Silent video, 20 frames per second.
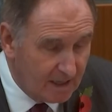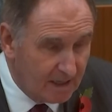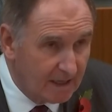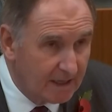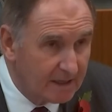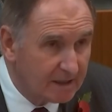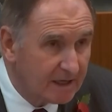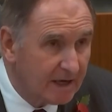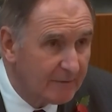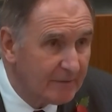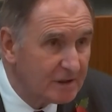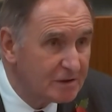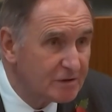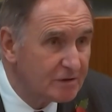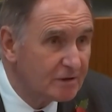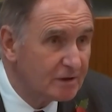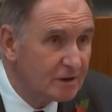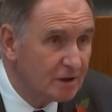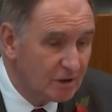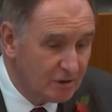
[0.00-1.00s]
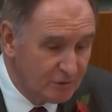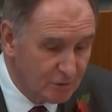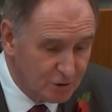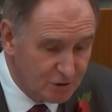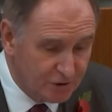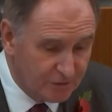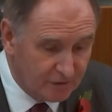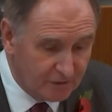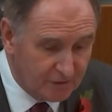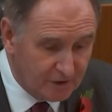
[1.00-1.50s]
In coming to the
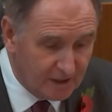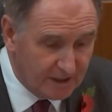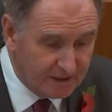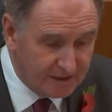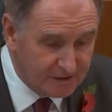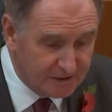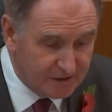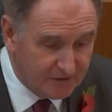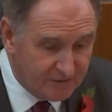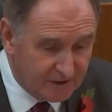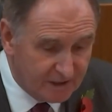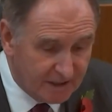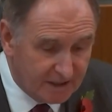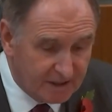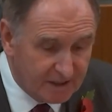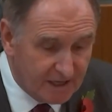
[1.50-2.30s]
conclusion that the 1978